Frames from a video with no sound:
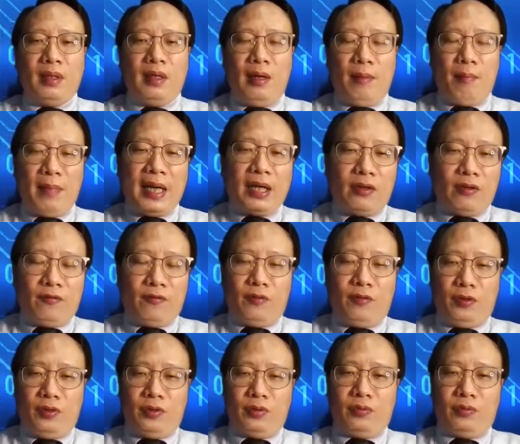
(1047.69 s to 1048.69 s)
a
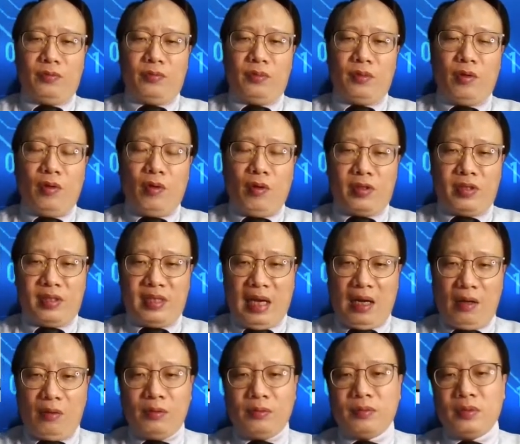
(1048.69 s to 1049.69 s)
microphone or
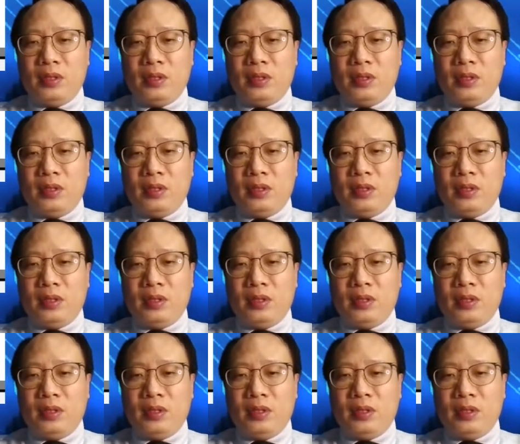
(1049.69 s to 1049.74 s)
sound,